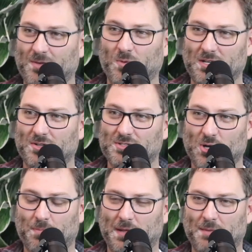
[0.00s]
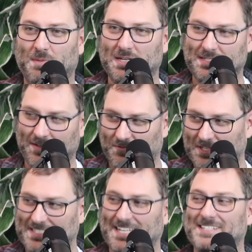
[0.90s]
windows open, but different
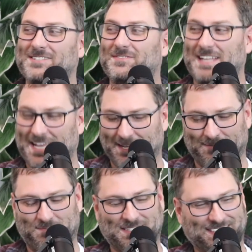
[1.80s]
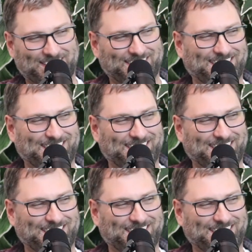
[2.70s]
sets of tabs.